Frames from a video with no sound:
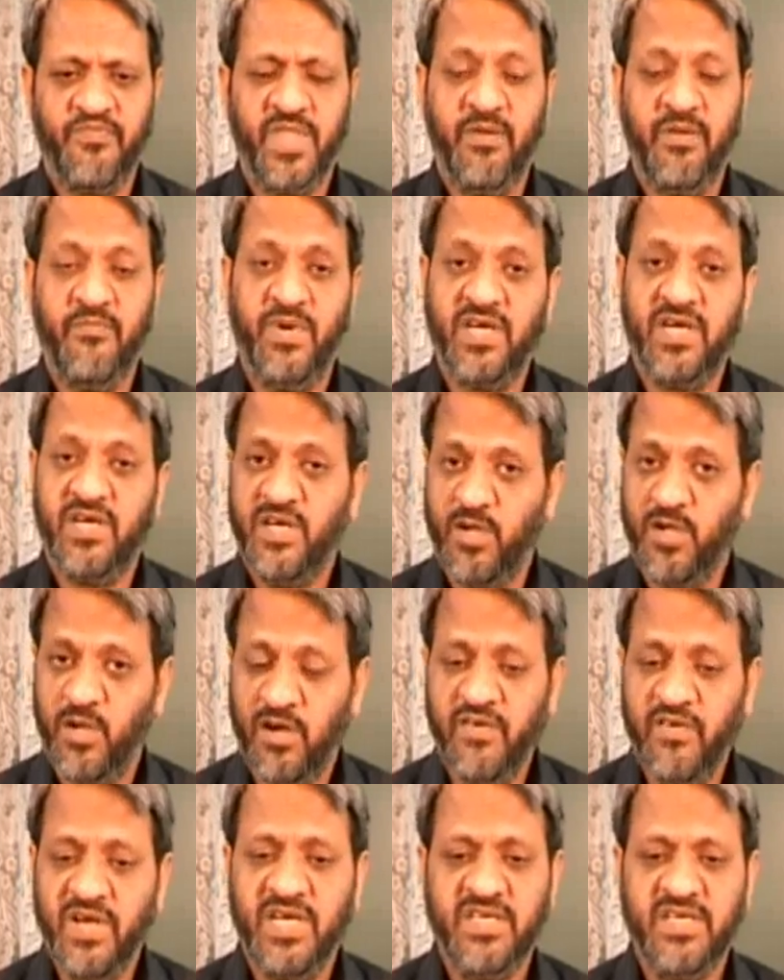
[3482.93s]
but
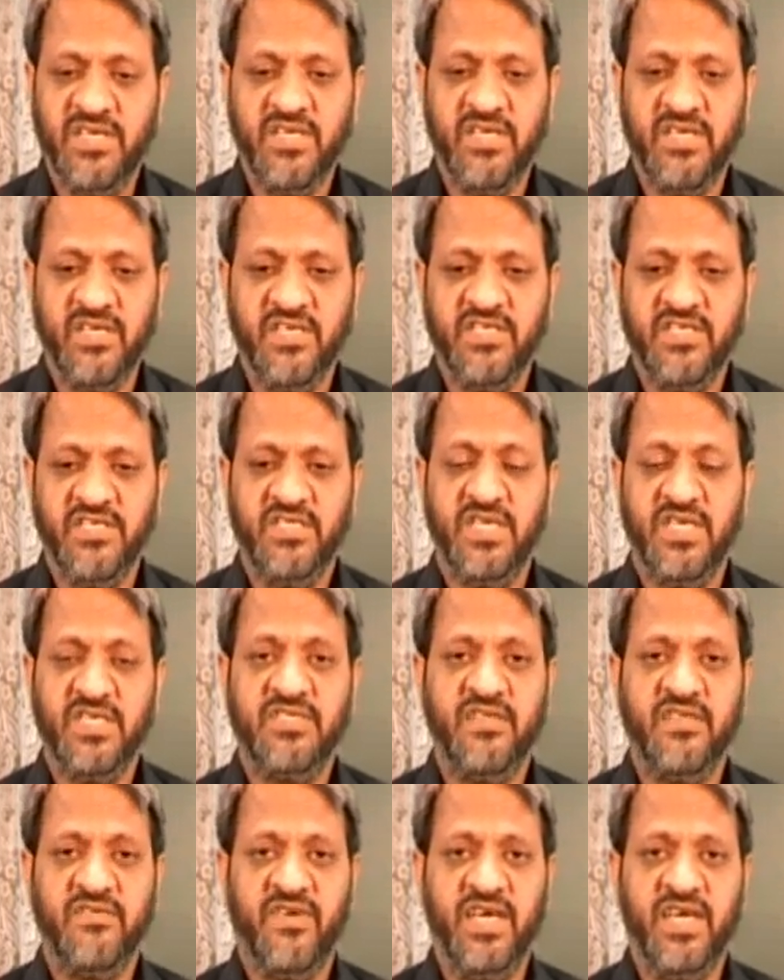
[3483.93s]
novelty is
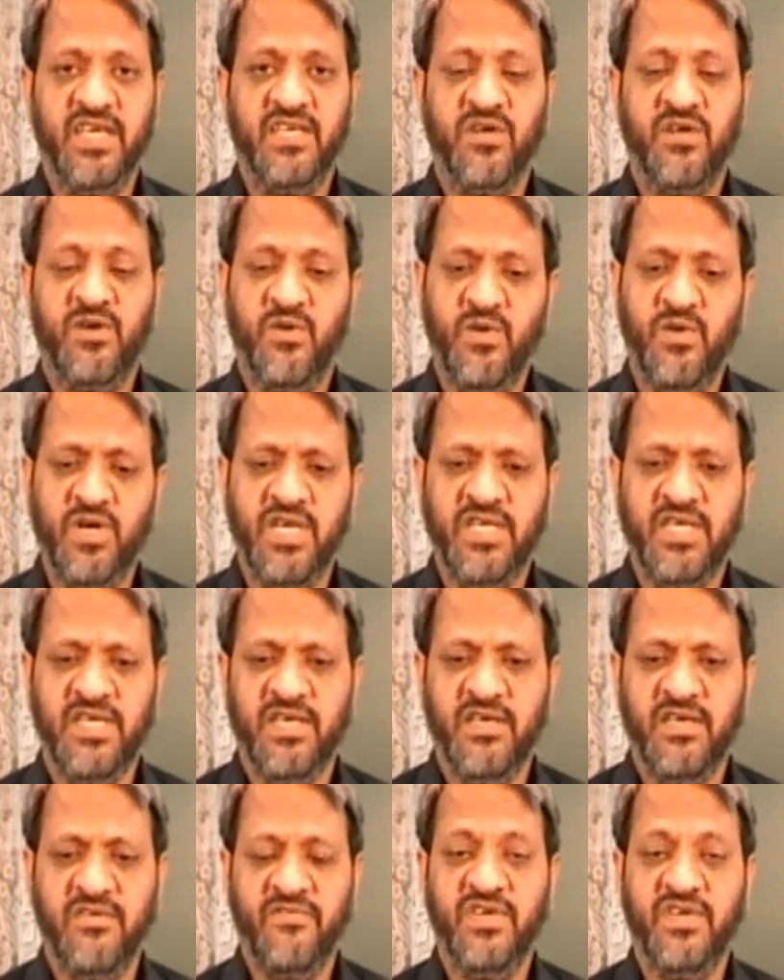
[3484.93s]
justified only
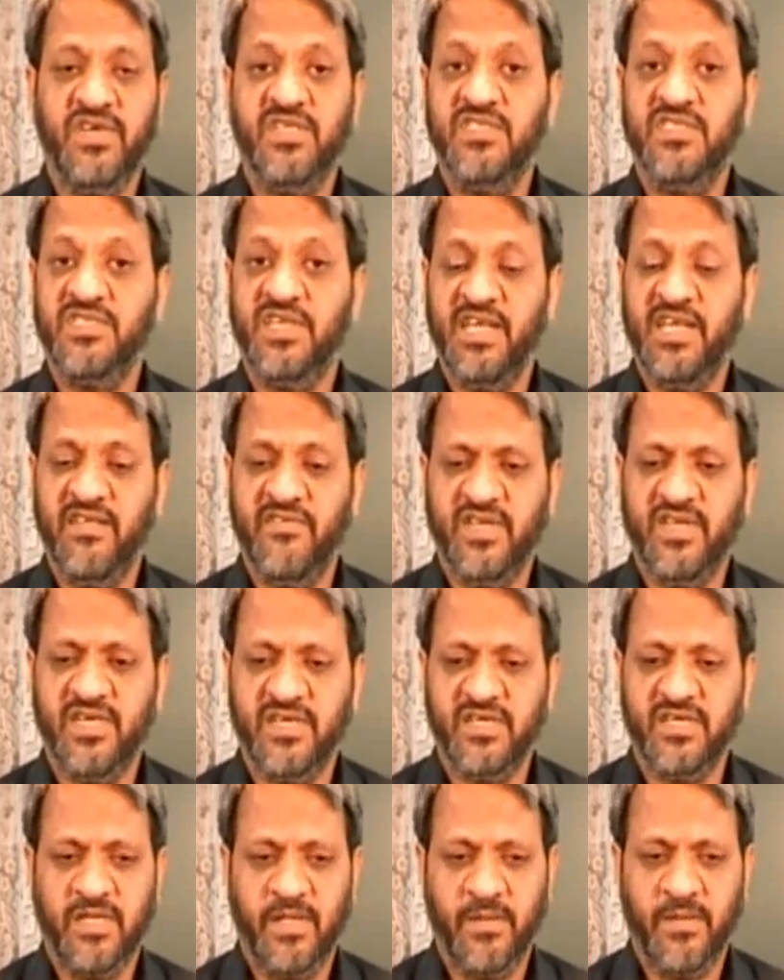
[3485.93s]
if it is
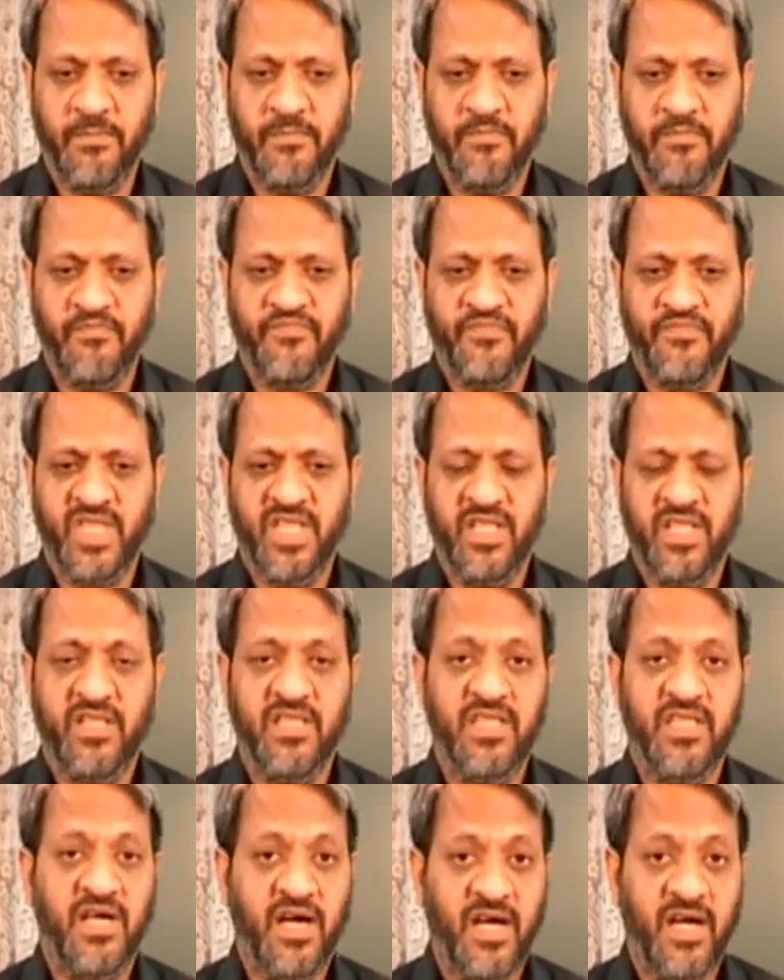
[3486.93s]
relevant.
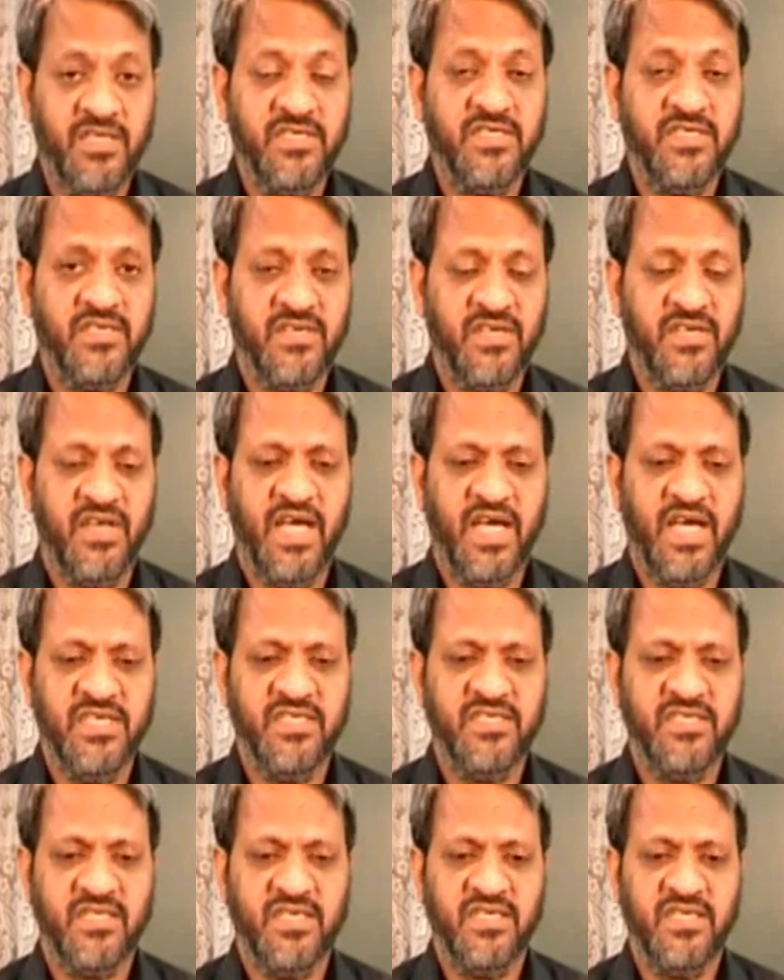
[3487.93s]
The answer
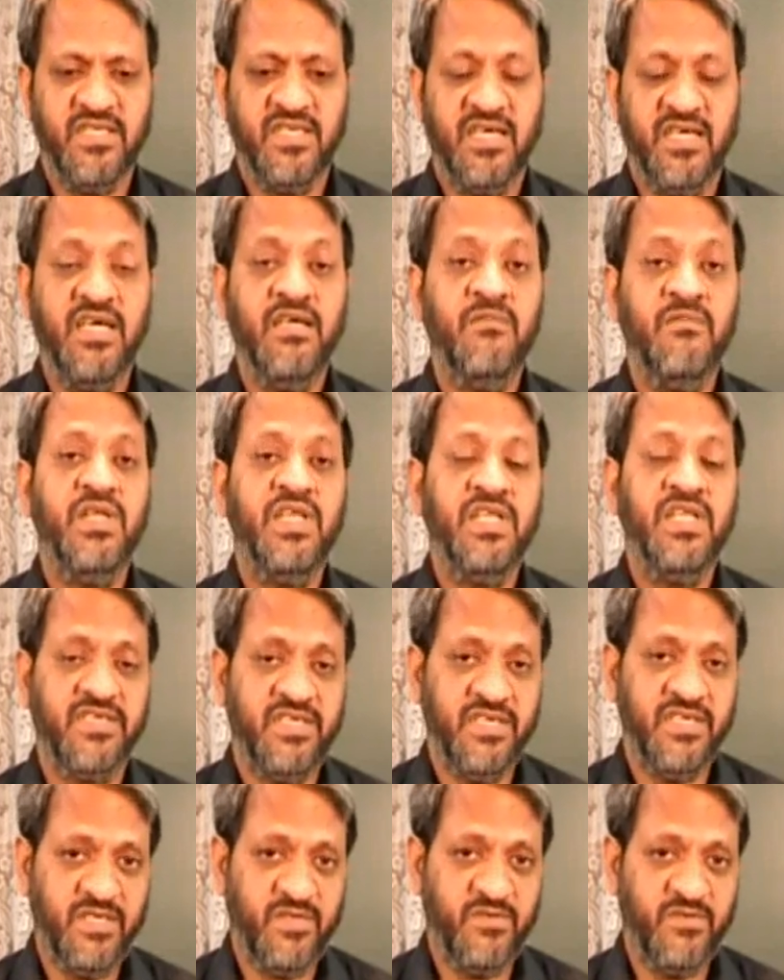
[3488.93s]
lies in the
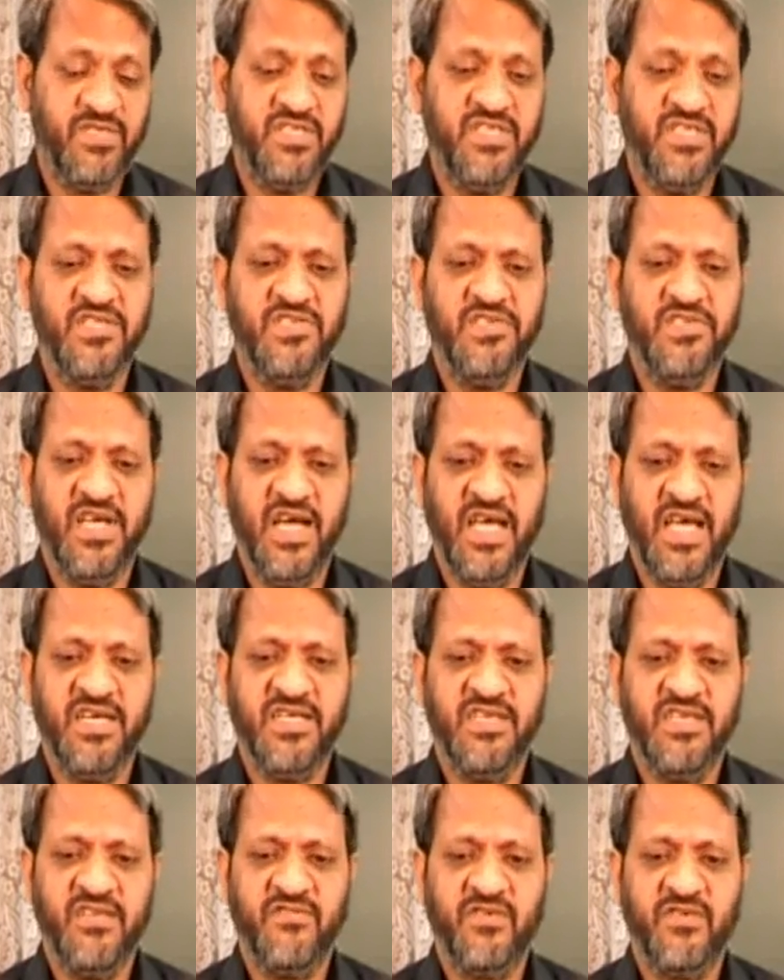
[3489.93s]
ability to see
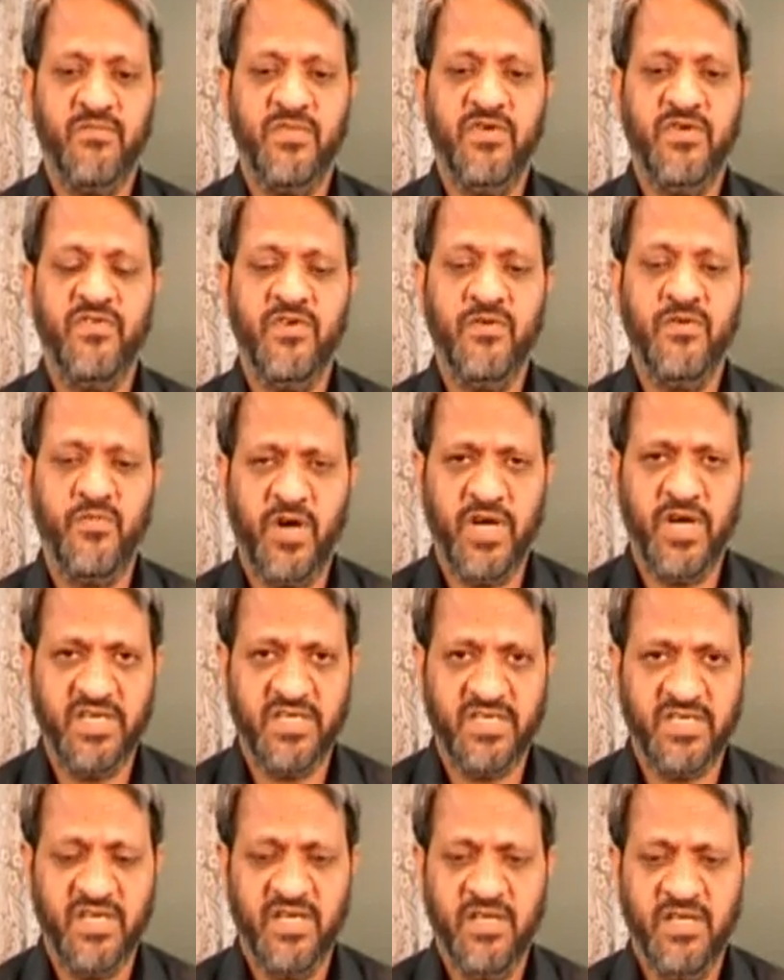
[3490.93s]
reality from a viewpoint
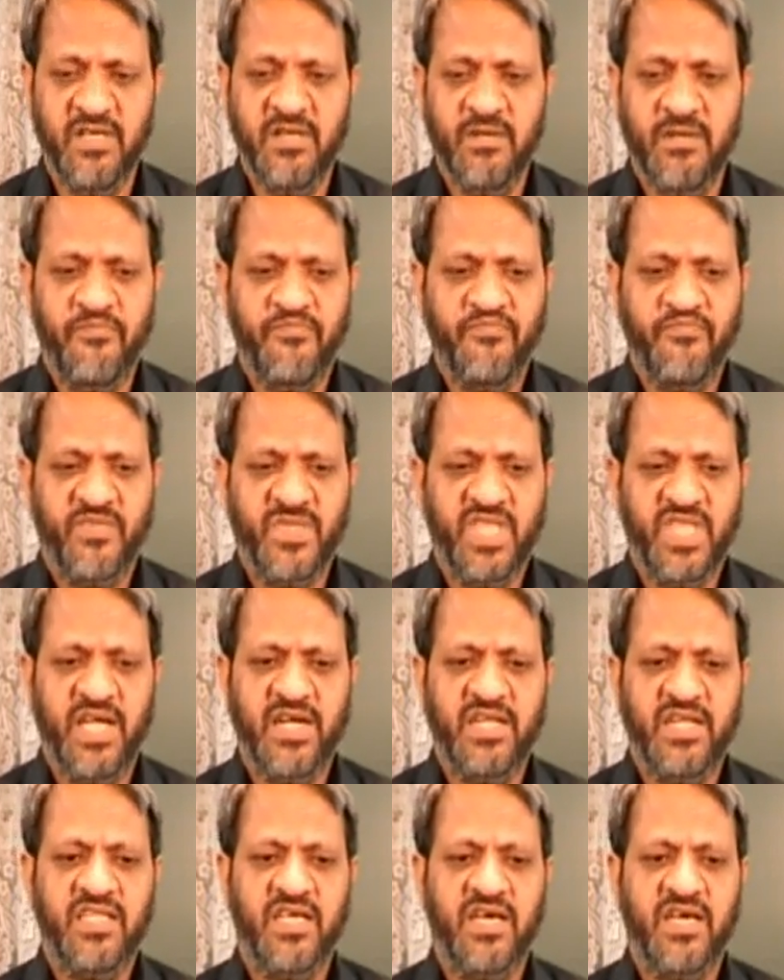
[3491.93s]

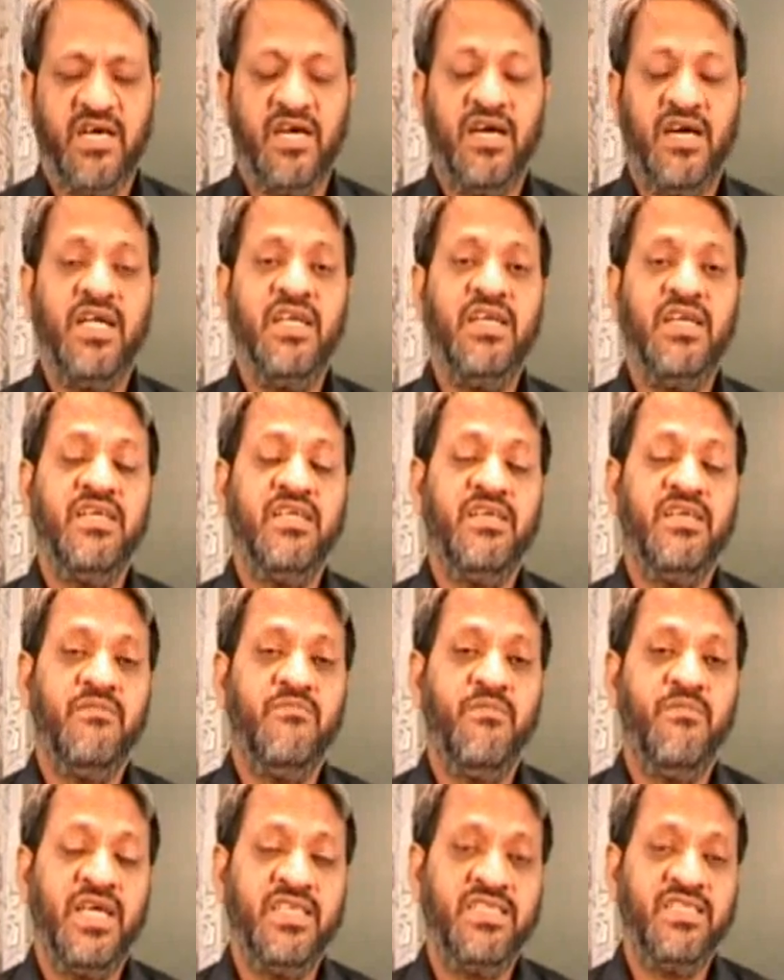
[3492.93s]
that the
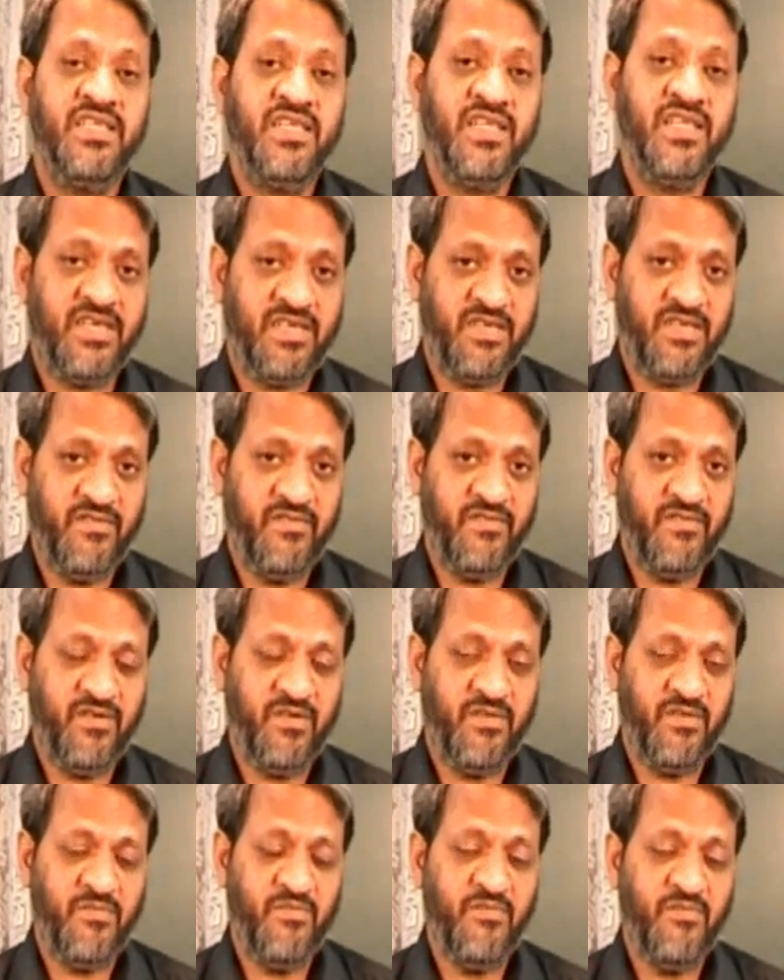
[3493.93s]
unimaginative
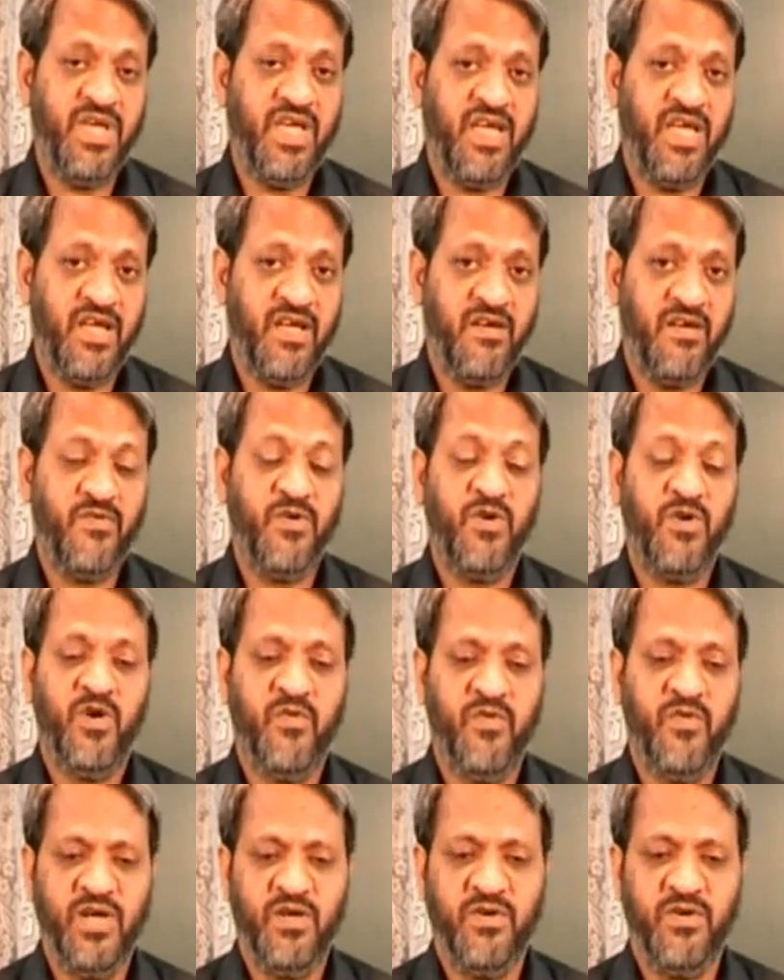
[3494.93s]
may have
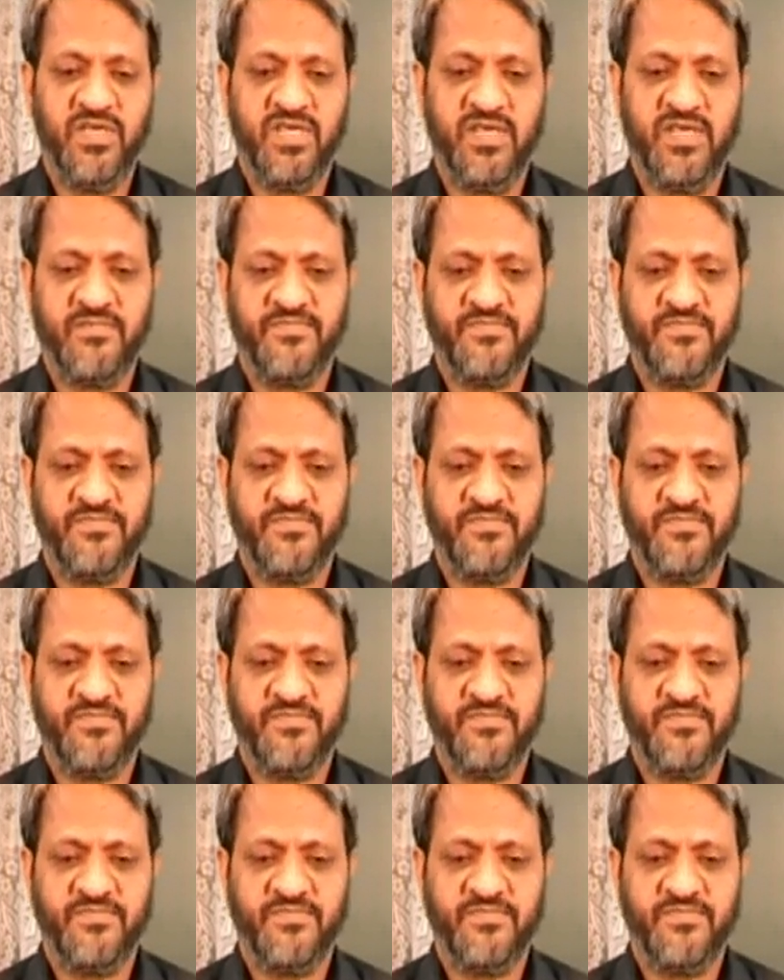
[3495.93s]
overlooked.